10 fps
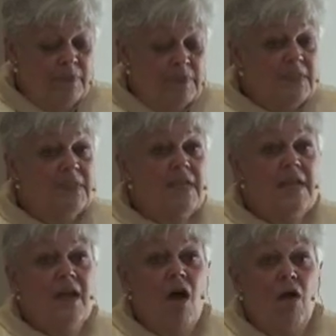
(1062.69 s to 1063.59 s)
to
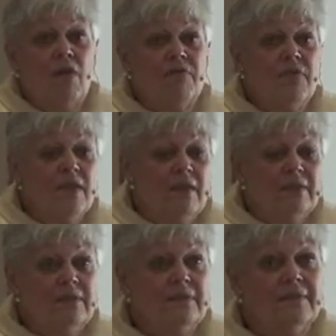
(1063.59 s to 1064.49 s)
see all of
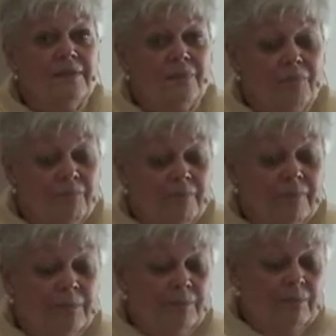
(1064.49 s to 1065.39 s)
this
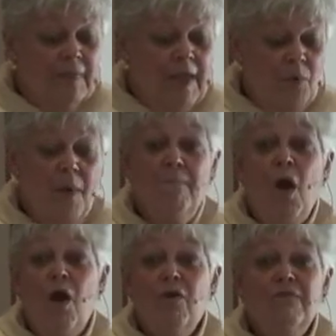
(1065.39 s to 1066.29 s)
and what
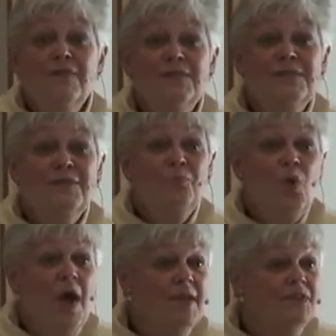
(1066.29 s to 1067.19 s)
marvelous
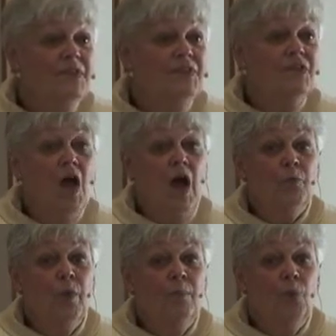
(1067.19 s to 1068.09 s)
surprises
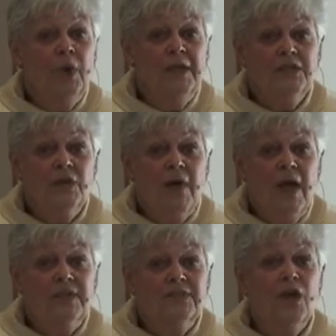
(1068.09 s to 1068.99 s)
God will bring to
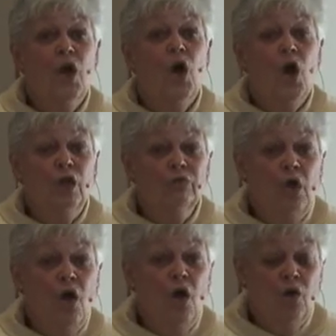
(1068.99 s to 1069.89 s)
us
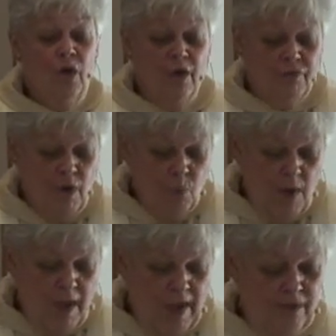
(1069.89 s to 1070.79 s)
along the
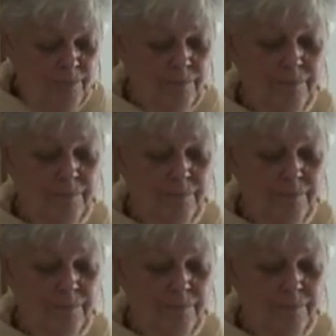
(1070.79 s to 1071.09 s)
way.